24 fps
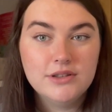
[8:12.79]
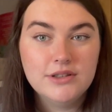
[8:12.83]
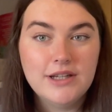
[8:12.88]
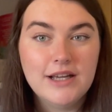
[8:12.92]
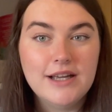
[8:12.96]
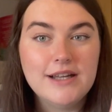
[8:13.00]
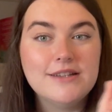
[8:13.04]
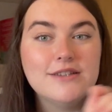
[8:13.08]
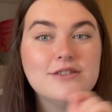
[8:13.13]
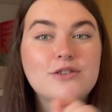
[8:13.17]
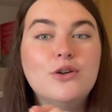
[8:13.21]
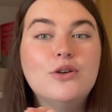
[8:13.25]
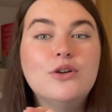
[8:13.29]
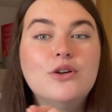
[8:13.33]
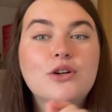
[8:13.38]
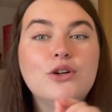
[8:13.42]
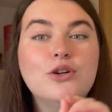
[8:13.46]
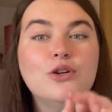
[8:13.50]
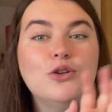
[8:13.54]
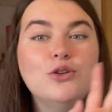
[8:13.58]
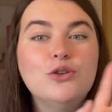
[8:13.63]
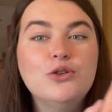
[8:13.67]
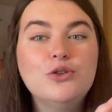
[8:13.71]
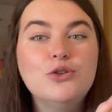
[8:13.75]
It's not
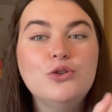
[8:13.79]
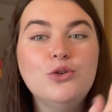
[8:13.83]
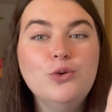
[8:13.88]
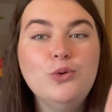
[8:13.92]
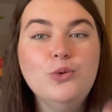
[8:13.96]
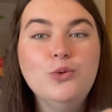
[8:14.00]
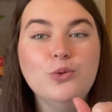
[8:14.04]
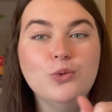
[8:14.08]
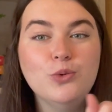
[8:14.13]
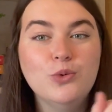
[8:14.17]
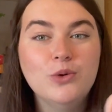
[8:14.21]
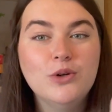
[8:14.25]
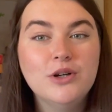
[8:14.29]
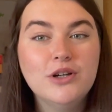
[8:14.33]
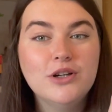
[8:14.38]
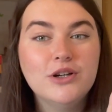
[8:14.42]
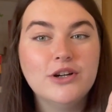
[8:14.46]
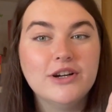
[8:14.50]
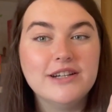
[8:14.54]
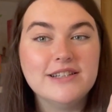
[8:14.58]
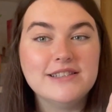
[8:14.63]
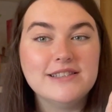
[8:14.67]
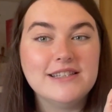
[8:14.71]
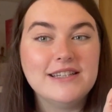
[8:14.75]
too
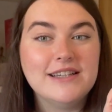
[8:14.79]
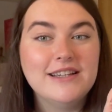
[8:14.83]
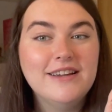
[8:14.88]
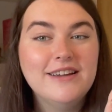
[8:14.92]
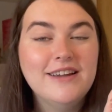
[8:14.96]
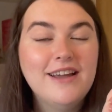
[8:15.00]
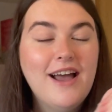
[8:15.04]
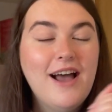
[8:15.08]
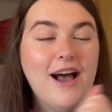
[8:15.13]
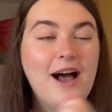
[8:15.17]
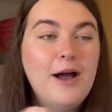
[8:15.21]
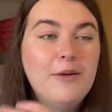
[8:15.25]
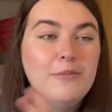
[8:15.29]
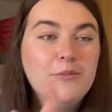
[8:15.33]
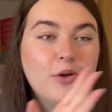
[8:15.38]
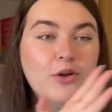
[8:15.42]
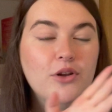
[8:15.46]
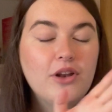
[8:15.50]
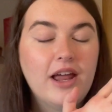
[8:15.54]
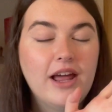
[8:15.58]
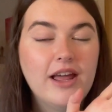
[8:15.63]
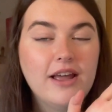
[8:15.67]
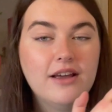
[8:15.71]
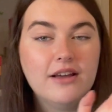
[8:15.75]
crazy. I'm not
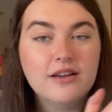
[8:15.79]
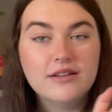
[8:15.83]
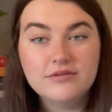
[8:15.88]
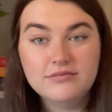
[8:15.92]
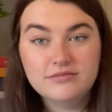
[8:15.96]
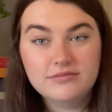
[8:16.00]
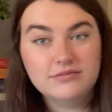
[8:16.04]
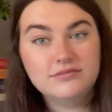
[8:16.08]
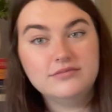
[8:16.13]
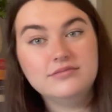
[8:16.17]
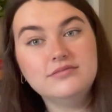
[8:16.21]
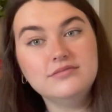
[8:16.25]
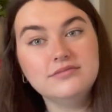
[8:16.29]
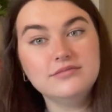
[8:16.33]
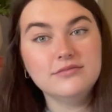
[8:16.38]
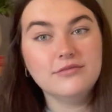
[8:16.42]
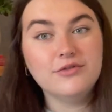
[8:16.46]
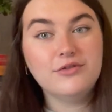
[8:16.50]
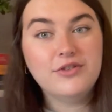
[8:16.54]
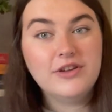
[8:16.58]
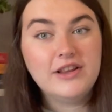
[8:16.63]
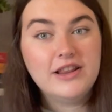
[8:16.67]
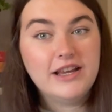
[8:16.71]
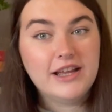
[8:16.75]
like
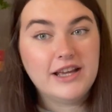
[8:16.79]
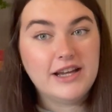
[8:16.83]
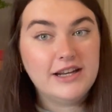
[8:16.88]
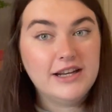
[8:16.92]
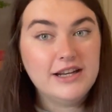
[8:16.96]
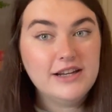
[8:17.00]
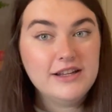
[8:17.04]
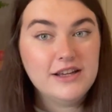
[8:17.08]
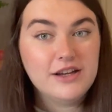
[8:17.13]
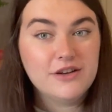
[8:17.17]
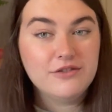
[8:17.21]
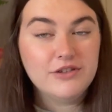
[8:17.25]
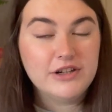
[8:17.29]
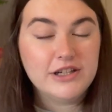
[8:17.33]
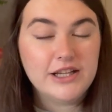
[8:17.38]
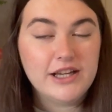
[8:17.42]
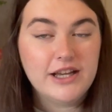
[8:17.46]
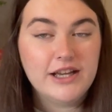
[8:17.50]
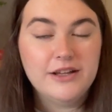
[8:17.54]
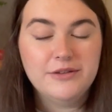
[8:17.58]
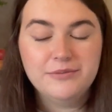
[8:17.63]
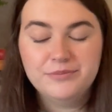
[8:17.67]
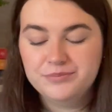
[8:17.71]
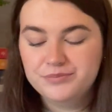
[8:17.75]
feeling like an idiot reading
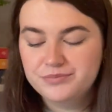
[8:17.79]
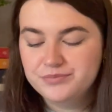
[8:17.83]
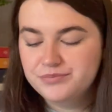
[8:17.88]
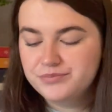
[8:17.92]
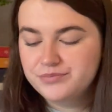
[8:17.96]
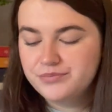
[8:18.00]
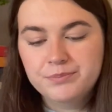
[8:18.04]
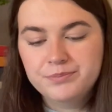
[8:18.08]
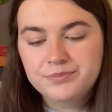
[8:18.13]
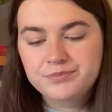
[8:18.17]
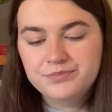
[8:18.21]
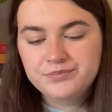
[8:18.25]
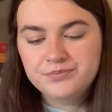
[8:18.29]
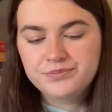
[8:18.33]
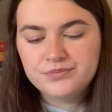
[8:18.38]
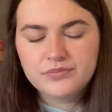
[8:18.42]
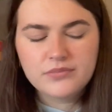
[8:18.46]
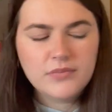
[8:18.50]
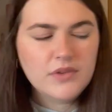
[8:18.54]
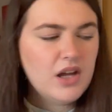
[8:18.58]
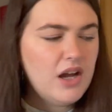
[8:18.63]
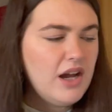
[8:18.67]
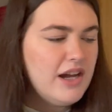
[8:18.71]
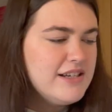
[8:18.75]
it.
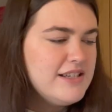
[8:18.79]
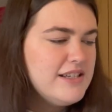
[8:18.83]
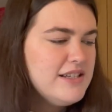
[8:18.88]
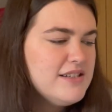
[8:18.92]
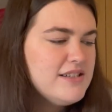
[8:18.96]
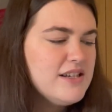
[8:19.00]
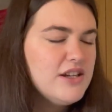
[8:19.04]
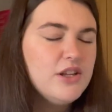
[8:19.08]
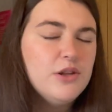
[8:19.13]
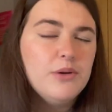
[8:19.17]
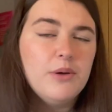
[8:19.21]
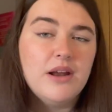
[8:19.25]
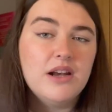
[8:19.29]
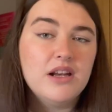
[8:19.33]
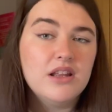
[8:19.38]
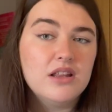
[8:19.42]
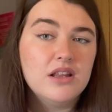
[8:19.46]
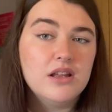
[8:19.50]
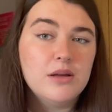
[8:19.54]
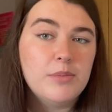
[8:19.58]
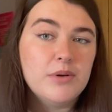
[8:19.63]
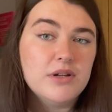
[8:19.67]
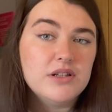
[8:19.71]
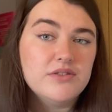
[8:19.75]
I didn't tell you
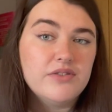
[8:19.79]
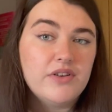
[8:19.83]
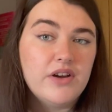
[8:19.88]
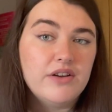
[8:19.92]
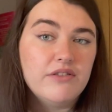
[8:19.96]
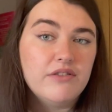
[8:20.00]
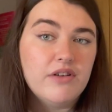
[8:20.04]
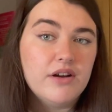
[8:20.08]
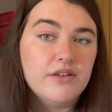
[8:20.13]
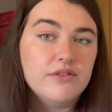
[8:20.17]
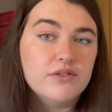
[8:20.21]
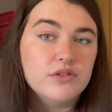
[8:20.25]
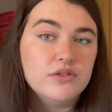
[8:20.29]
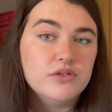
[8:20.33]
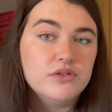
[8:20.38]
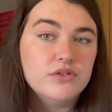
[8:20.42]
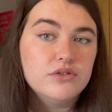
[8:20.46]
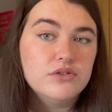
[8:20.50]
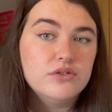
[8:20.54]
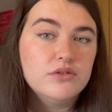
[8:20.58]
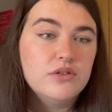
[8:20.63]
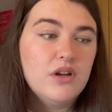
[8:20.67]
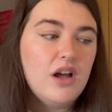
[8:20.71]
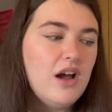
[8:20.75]
anything about Divine
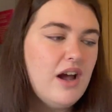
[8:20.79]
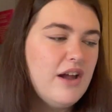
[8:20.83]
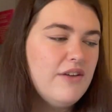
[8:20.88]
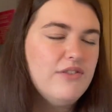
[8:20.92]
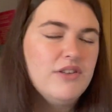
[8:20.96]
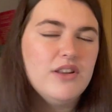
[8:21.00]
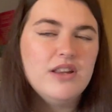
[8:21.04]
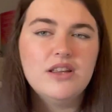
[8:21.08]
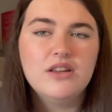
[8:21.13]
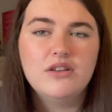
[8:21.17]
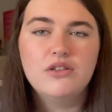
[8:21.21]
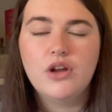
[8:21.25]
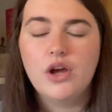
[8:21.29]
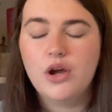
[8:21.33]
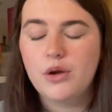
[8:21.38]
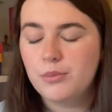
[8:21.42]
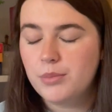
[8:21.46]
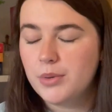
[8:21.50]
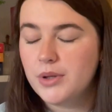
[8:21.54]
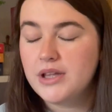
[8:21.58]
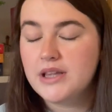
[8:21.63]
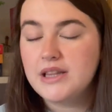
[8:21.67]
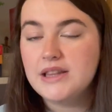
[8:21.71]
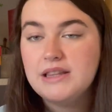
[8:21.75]
Rivals. I feel like you know,
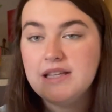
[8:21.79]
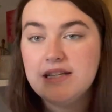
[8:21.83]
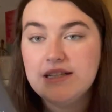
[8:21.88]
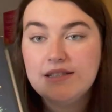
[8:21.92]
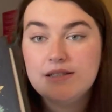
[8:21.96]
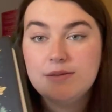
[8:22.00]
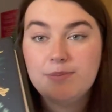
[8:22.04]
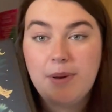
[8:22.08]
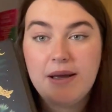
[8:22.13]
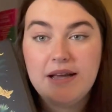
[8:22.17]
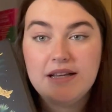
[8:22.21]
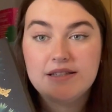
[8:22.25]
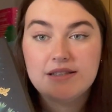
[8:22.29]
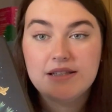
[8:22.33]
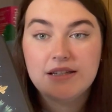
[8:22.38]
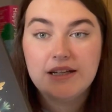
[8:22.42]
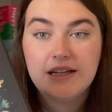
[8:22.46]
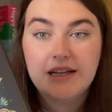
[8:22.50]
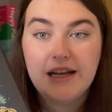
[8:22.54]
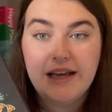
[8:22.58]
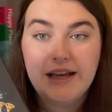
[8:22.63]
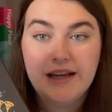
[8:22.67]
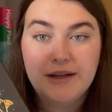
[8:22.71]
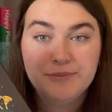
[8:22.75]
but this
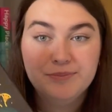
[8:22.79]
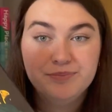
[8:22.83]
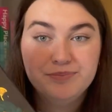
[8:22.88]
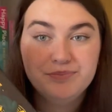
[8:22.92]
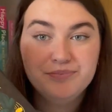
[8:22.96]
basically